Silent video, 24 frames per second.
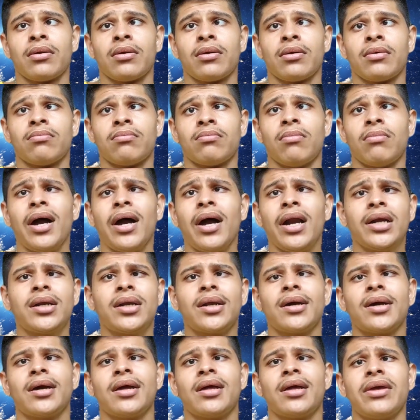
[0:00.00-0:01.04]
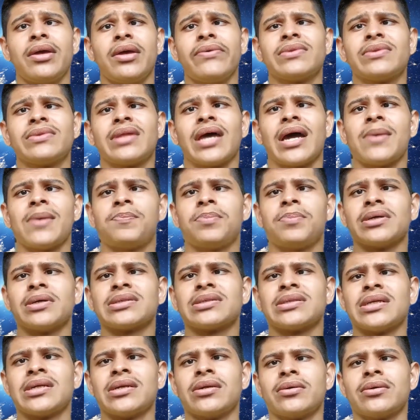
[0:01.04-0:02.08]
But if that
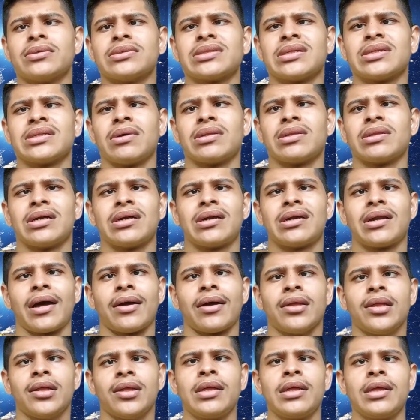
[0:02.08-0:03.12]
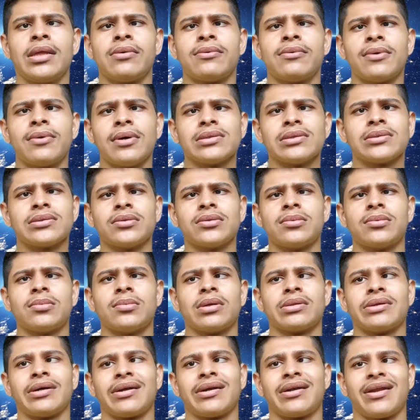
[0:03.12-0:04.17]
person knows the mother tongue, you also know
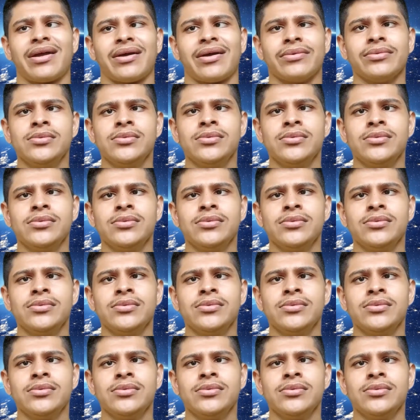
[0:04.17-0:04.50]
mother tongue,